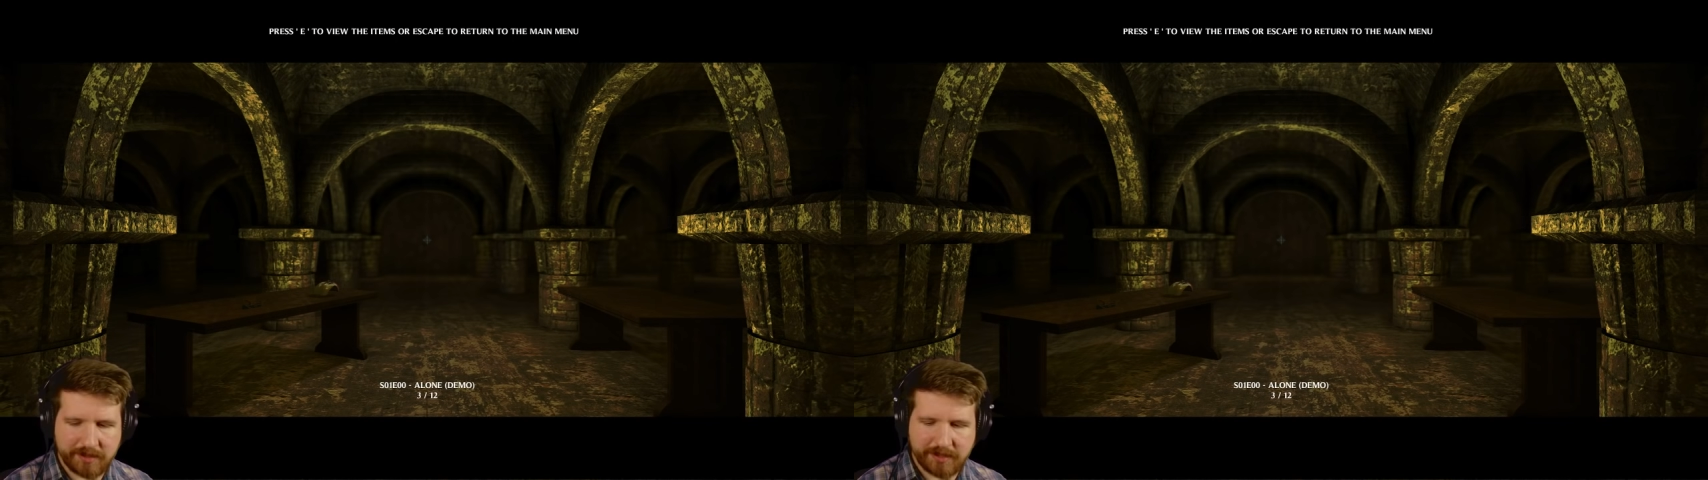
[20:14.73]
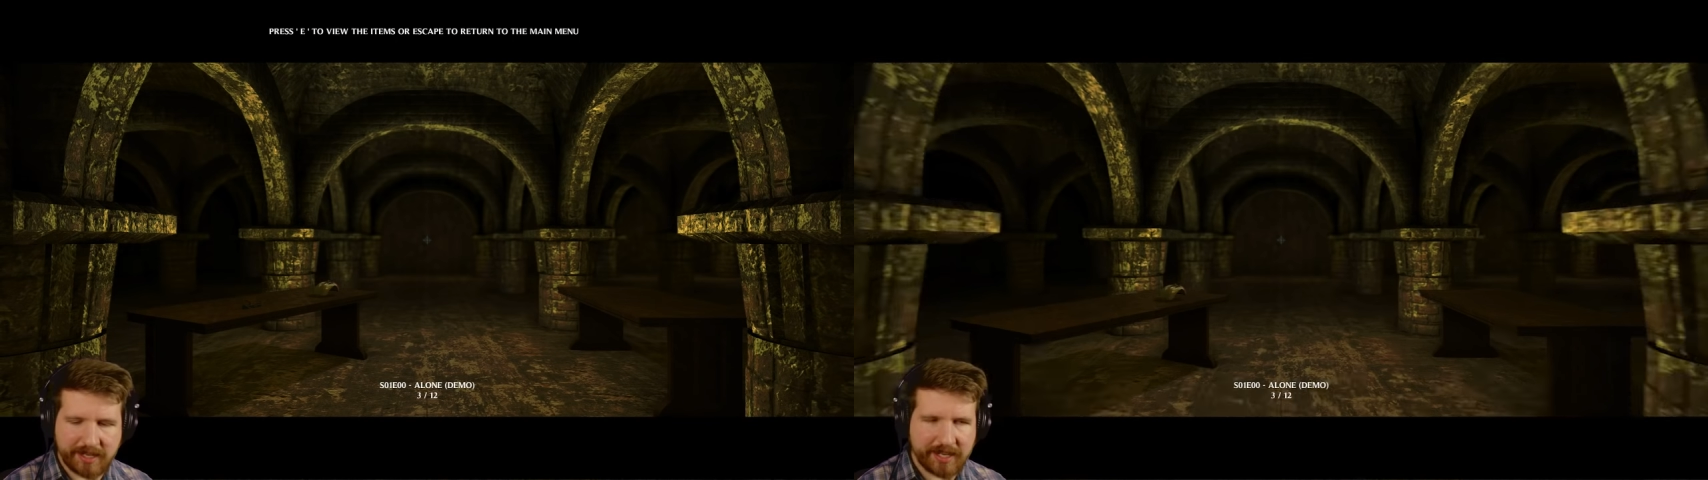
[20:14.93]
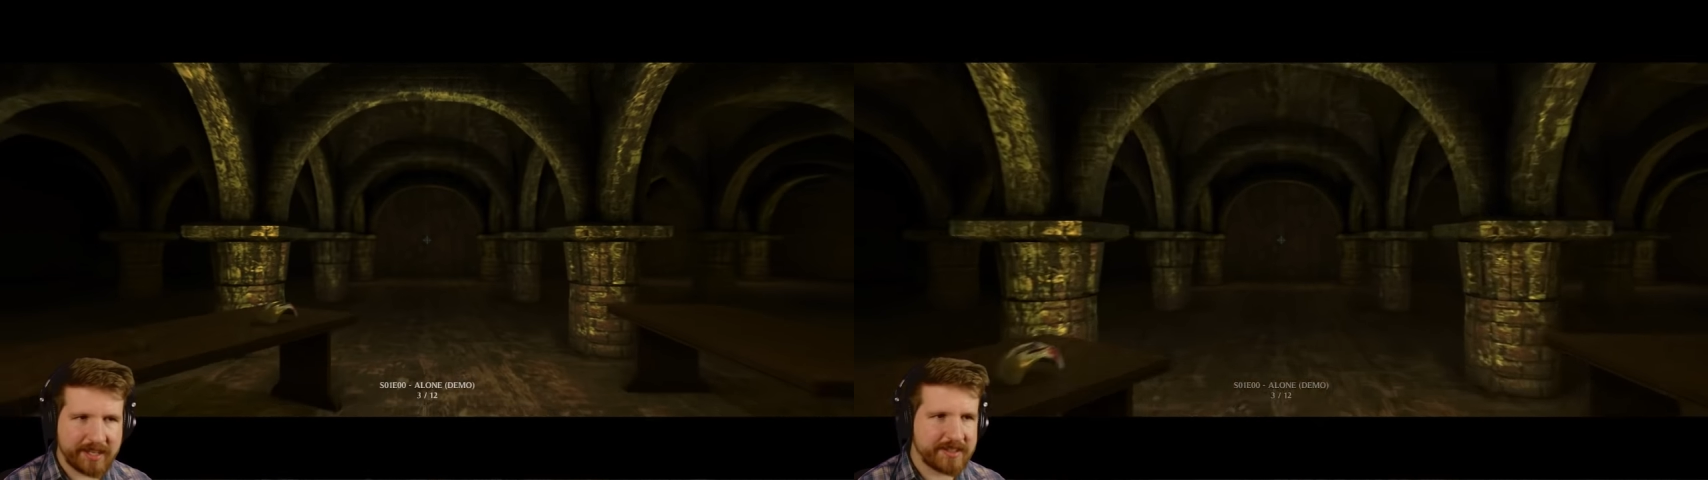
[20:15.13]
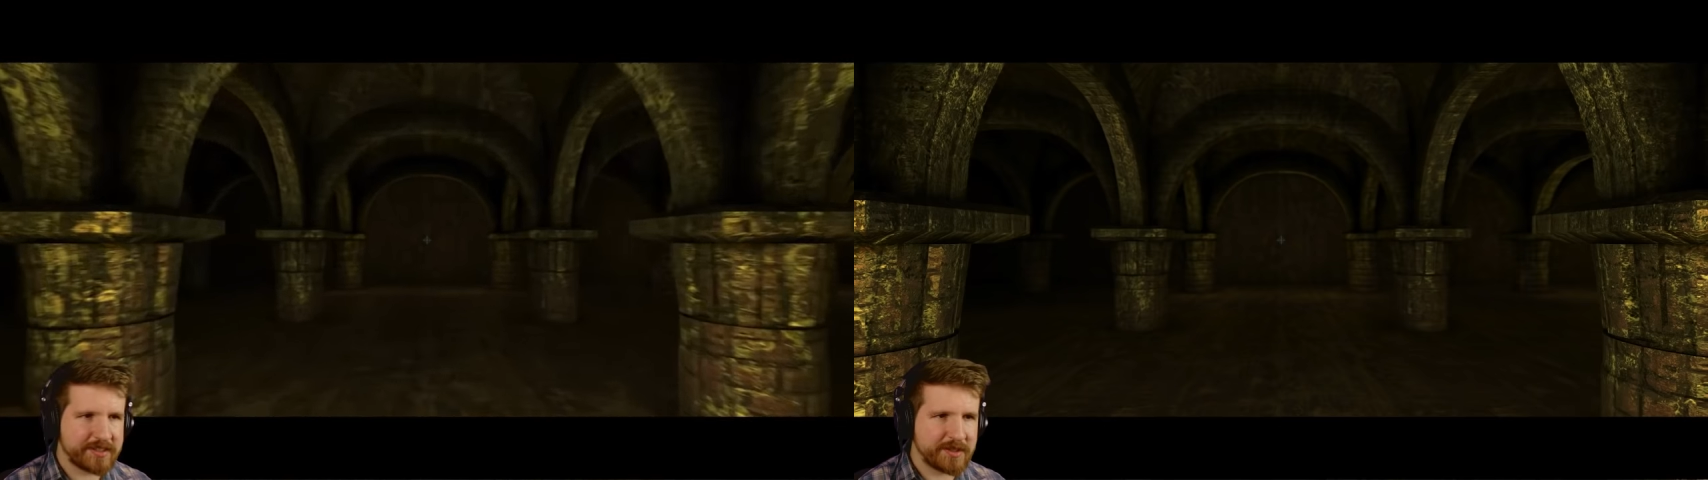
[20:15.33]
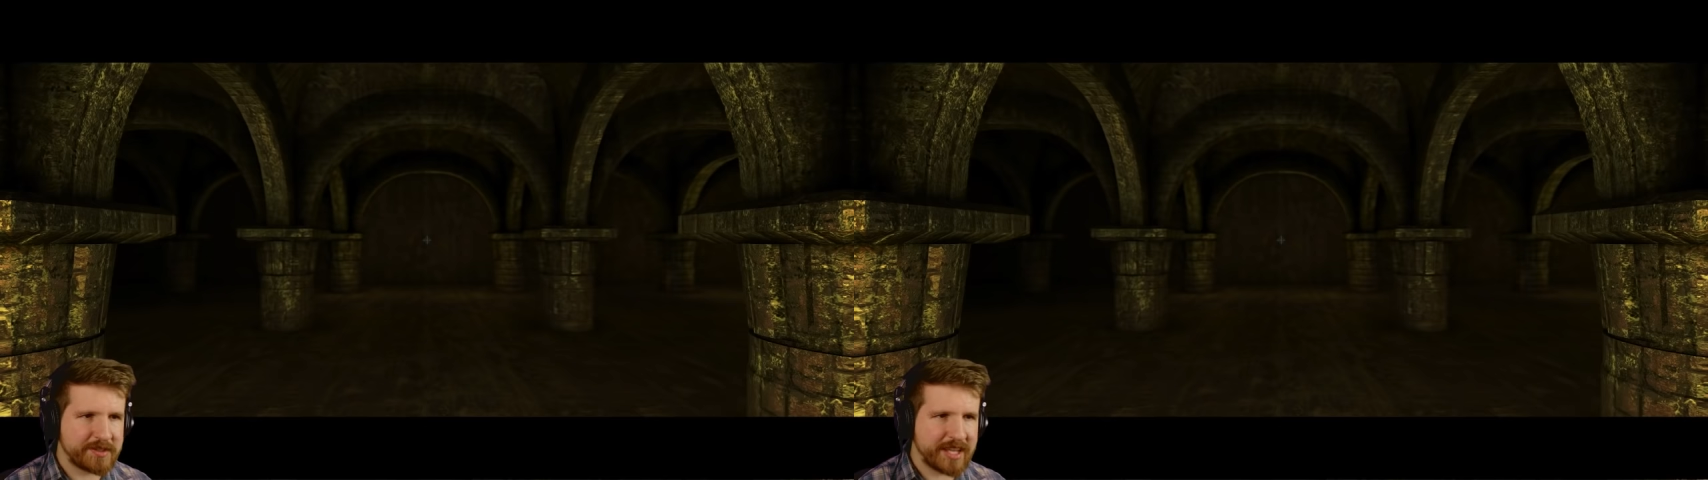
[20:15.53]
Okay,
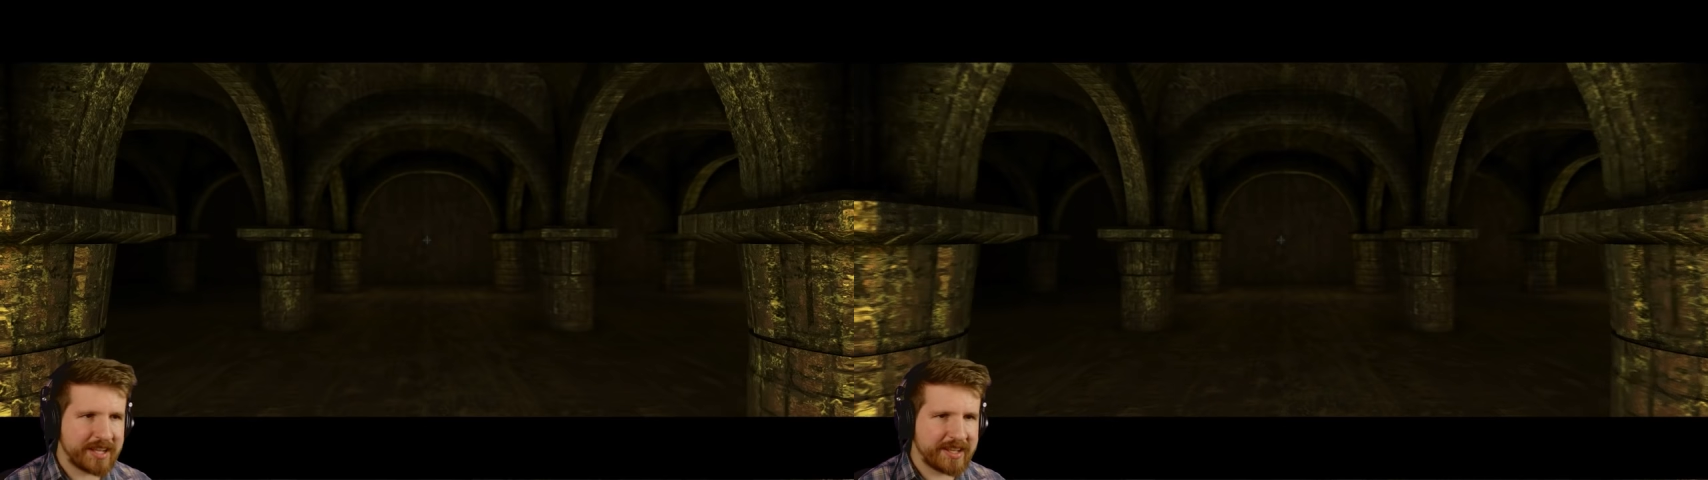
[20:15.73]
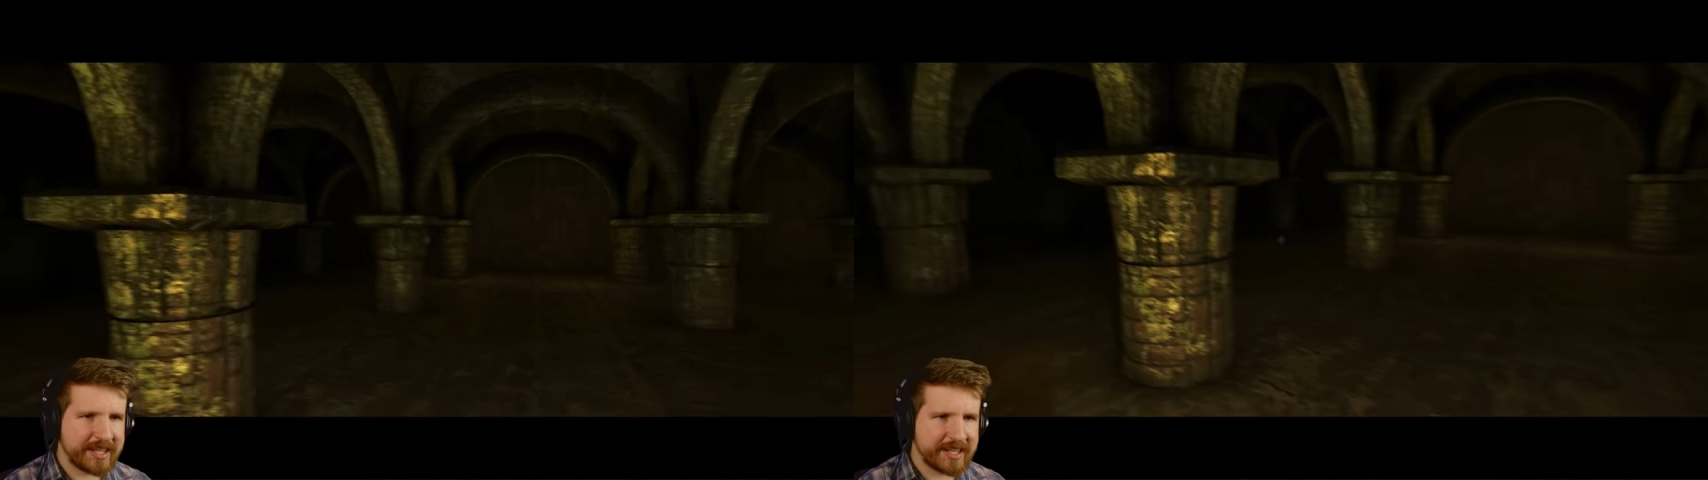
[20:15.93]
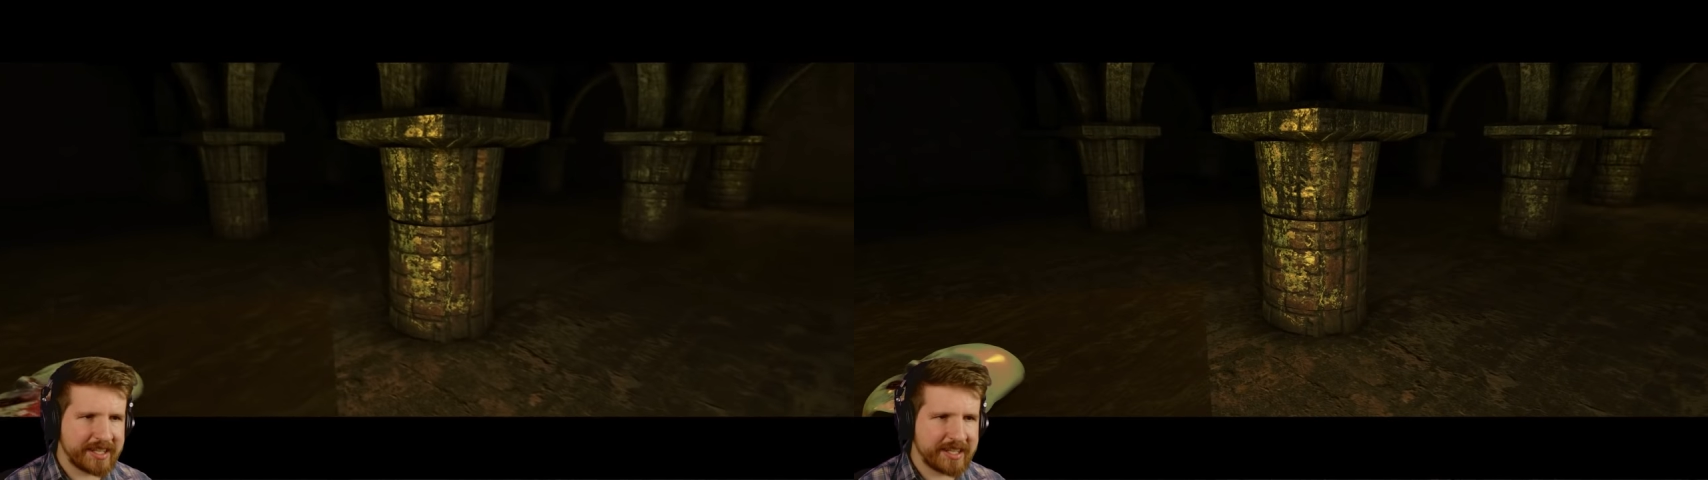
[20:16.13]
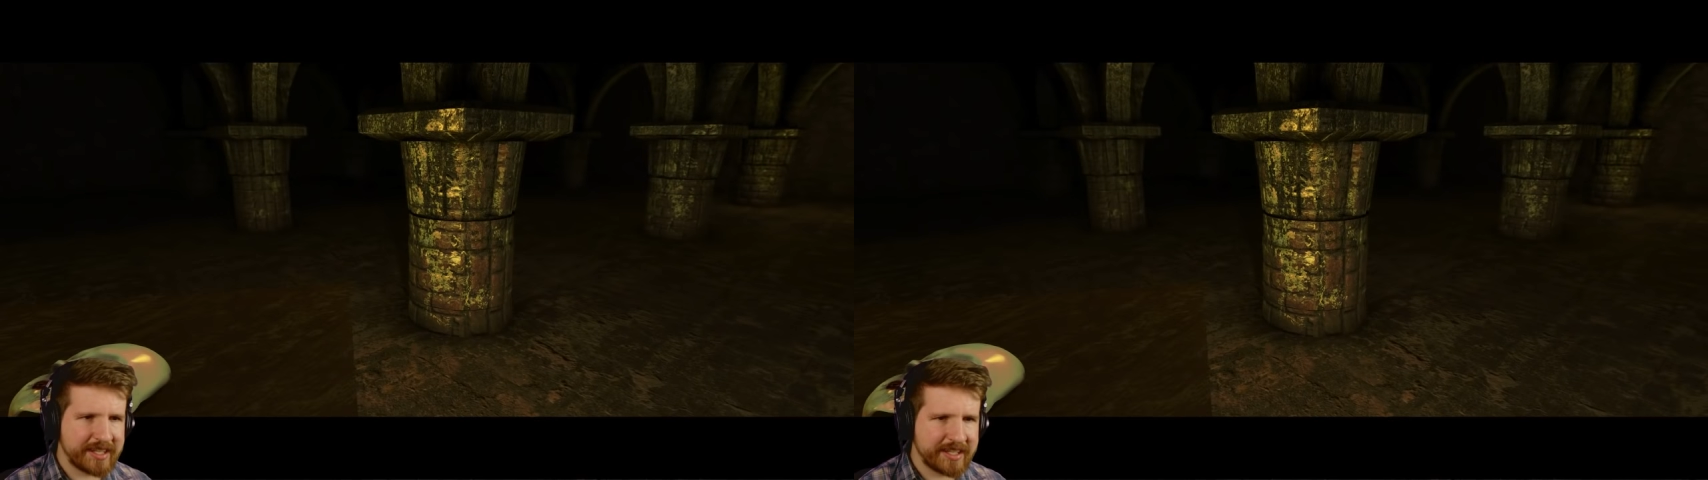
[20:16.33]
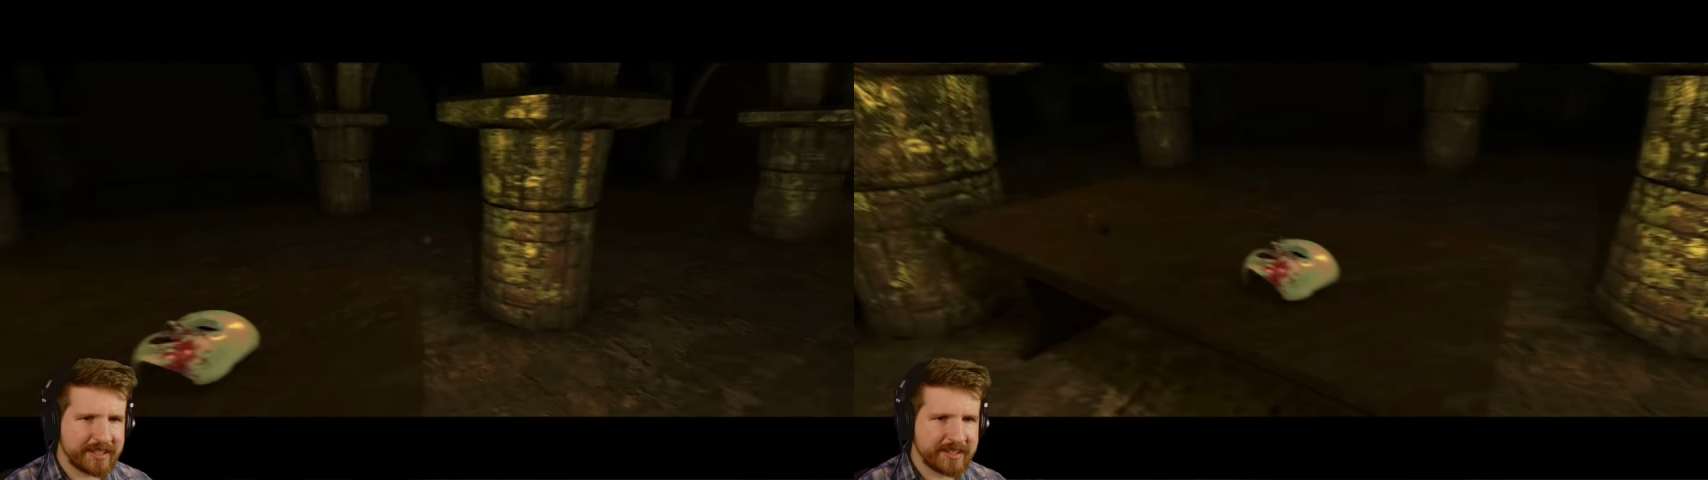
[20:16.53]
so it's got like
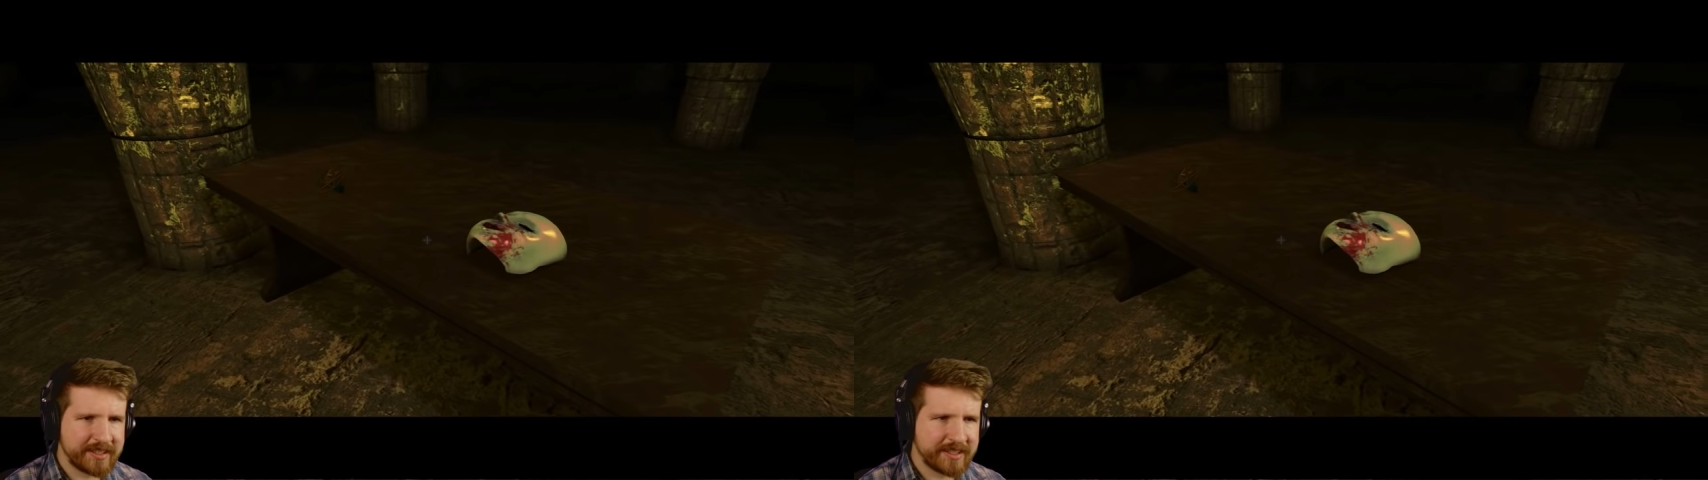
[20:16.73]
a,